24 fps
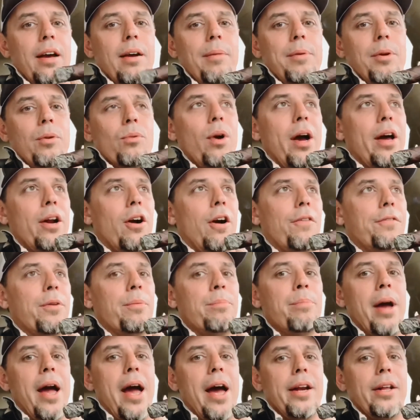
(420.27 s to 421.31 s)
I mean, right off the
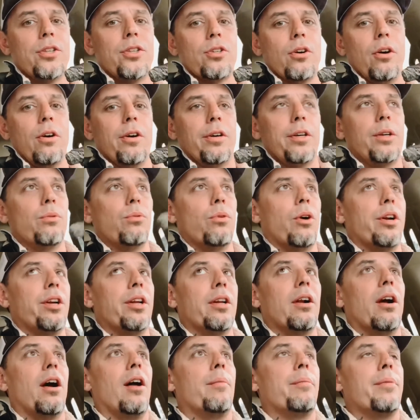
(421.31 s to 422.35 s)
bat, already
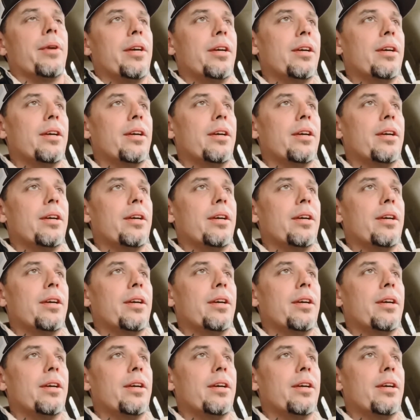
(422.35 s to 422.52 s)
running on me.